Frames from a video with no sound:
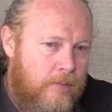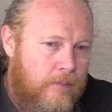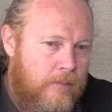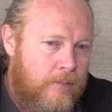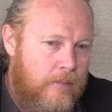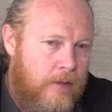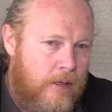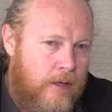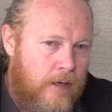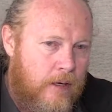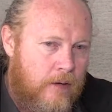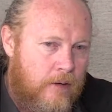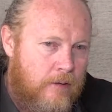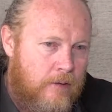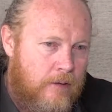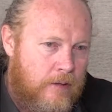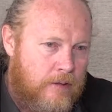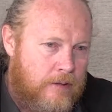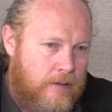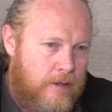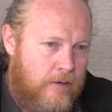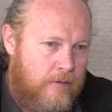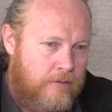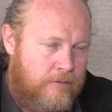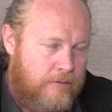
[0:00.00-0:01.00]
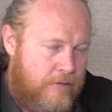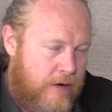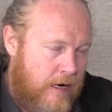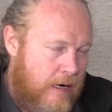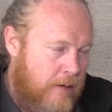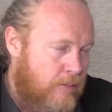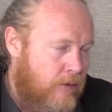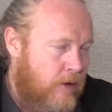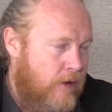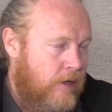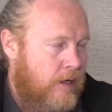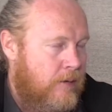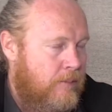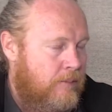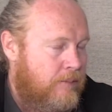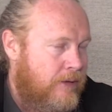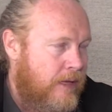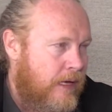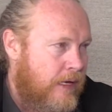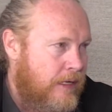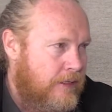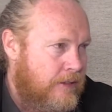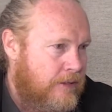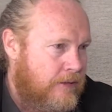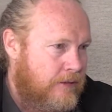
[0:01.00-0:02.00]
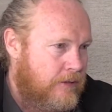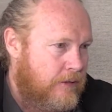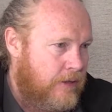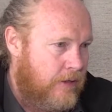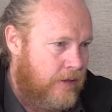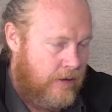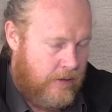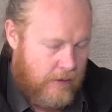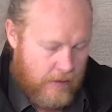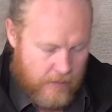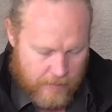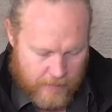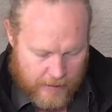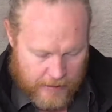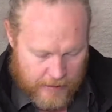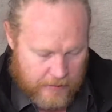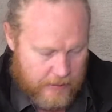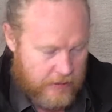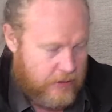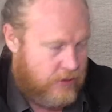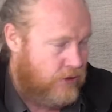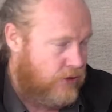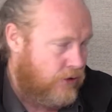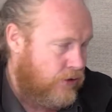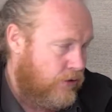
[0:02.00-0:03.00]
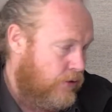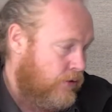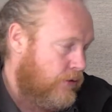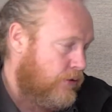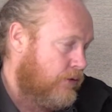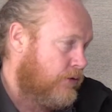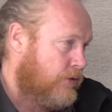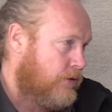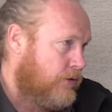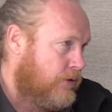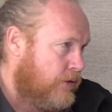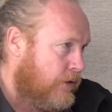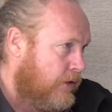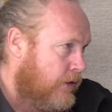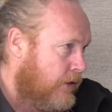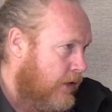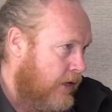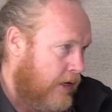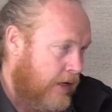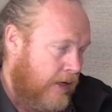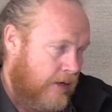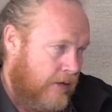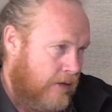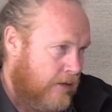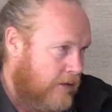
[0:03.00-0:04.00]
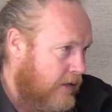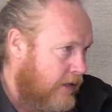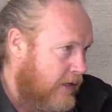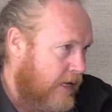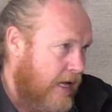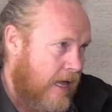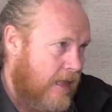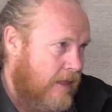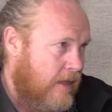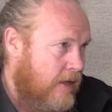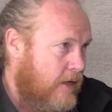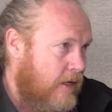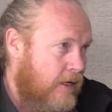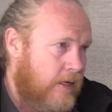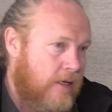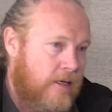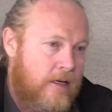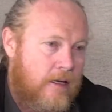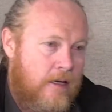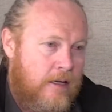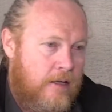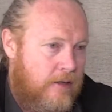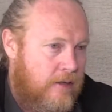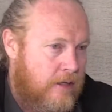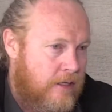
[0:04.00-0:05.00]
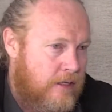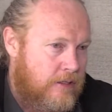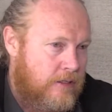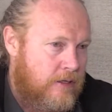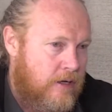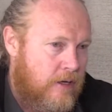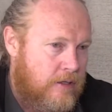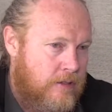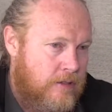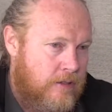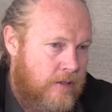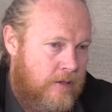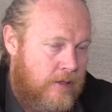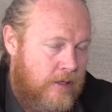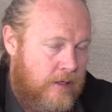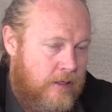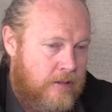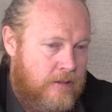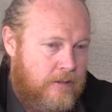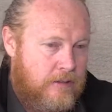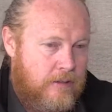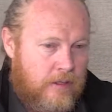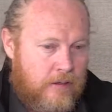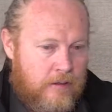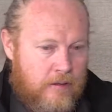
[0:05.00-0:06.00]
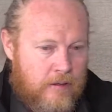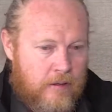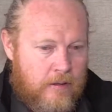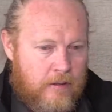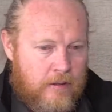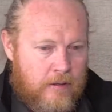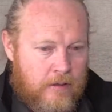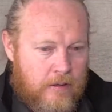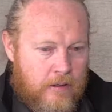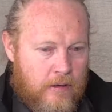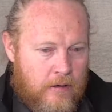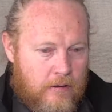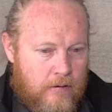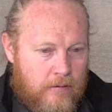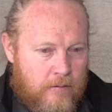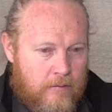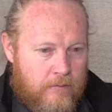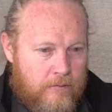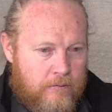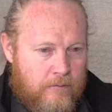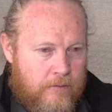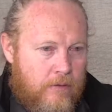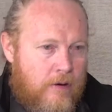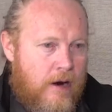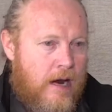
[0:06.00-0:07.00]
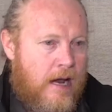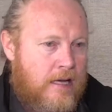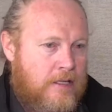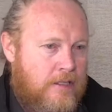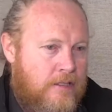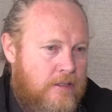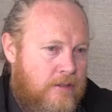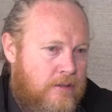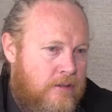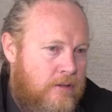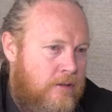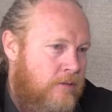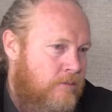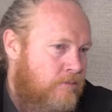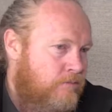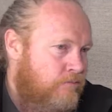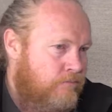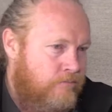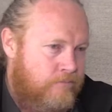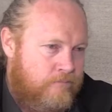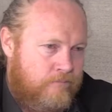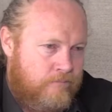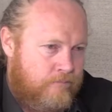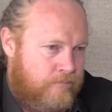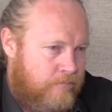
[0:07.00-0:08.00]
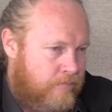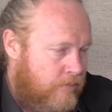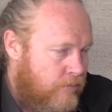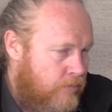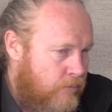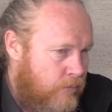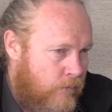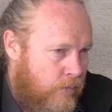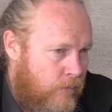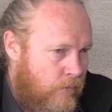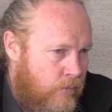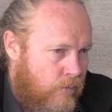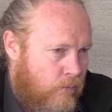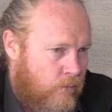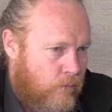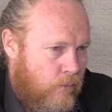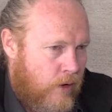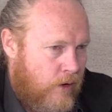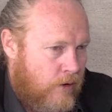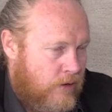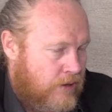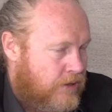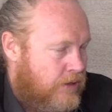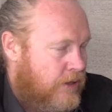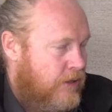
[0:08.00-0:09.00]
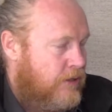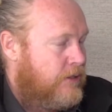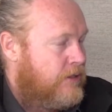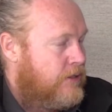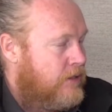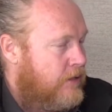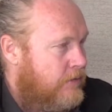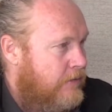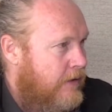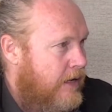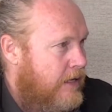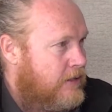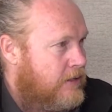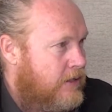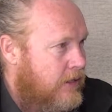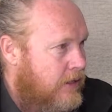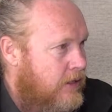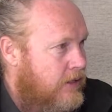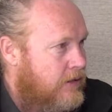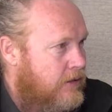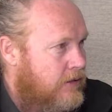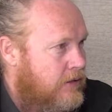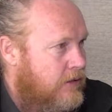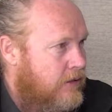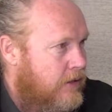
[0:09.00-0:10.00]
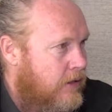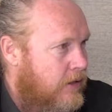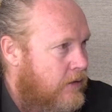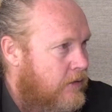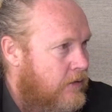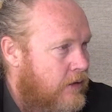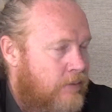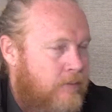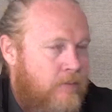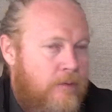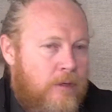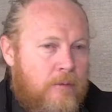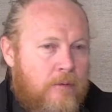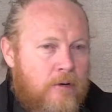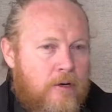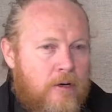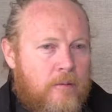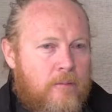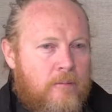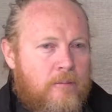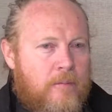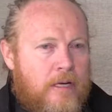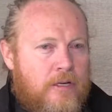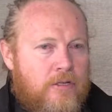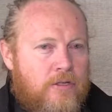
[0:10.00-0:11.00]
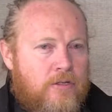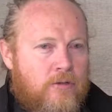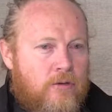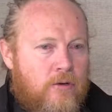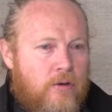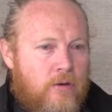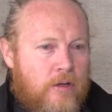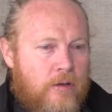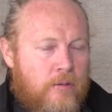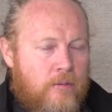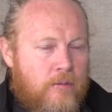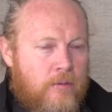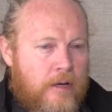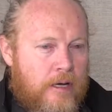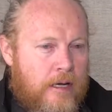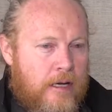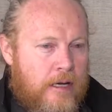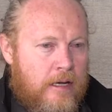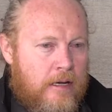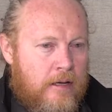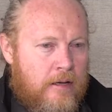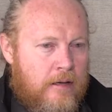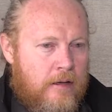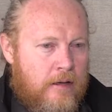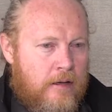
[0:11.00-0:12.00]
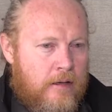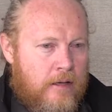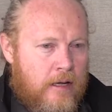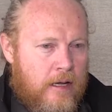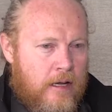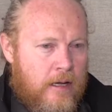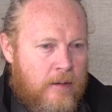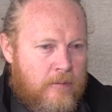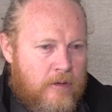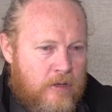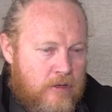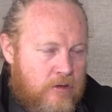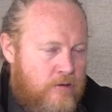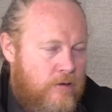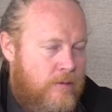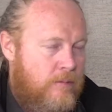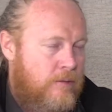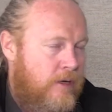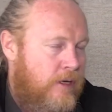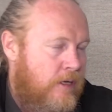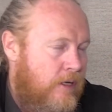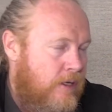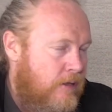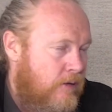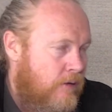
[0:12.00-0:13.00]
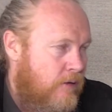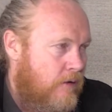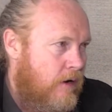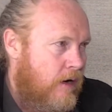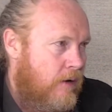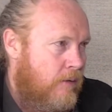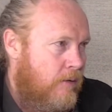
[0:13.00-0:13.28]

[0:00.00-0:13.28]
you know, there's a framework in place, you know, around insurance and legality and these kinds of things that, you know, for us, we're a citizen of our cities, you know, and we want to make sure that we're contributing in the right